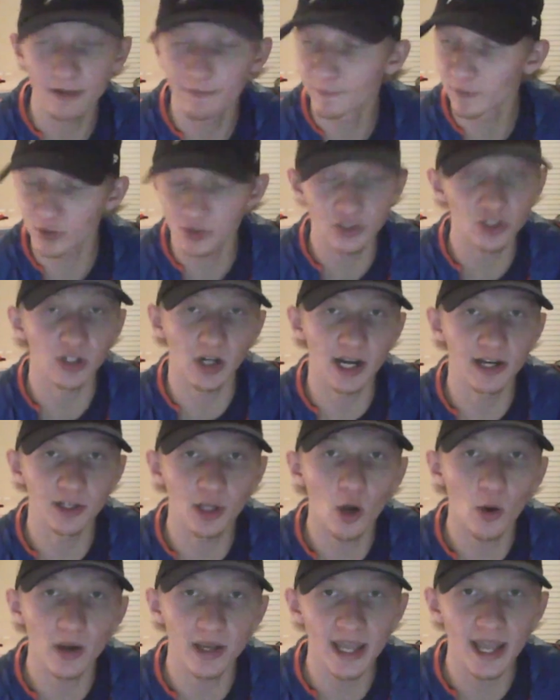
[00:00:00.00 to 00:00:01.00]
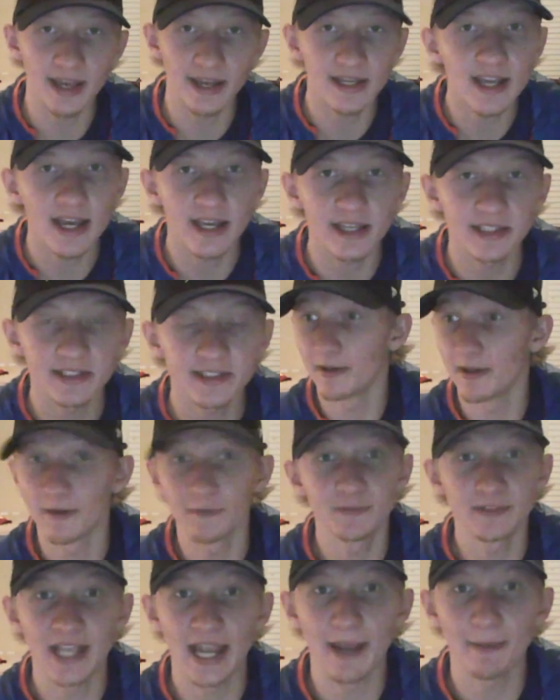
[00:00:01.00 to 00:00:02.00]
For sure, I'd go again, yes.
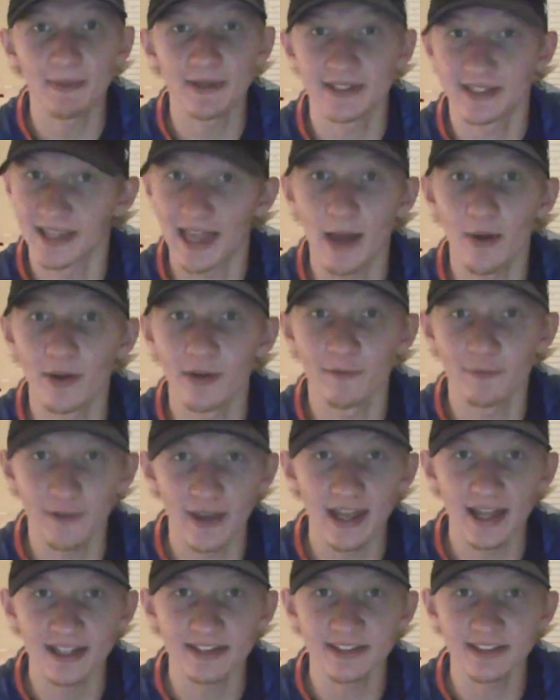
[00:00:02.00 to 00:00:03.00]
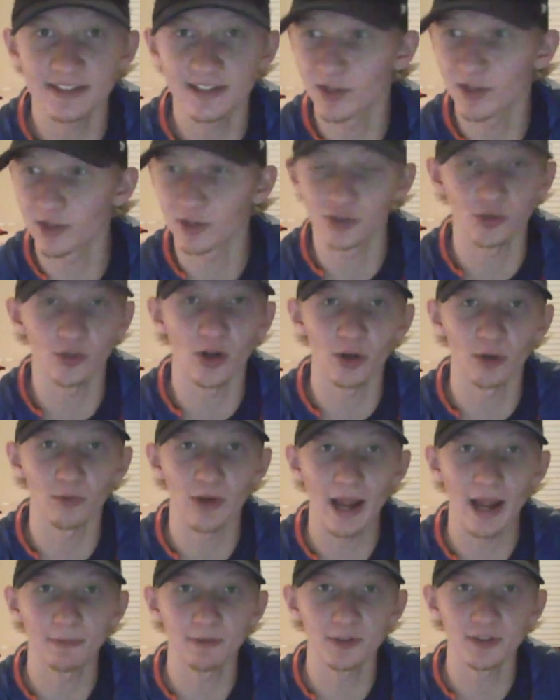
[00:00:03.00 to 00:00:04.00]
If Tampa's allowing fans to the Toronto
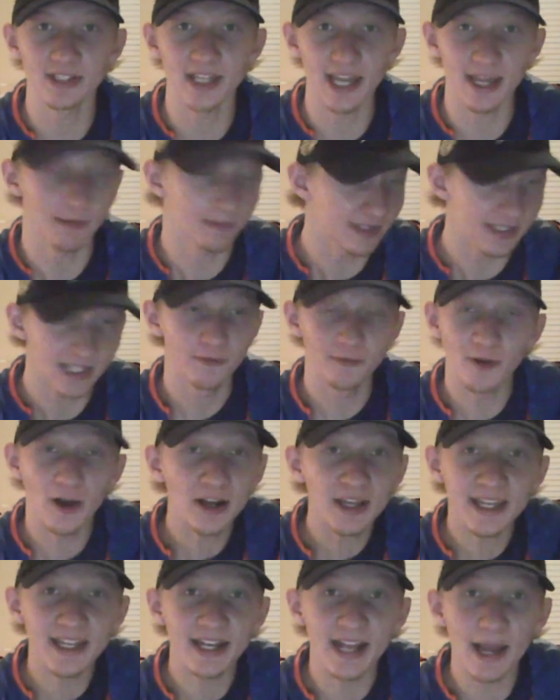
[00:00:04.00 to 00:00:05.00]
Raptors games, fuck it.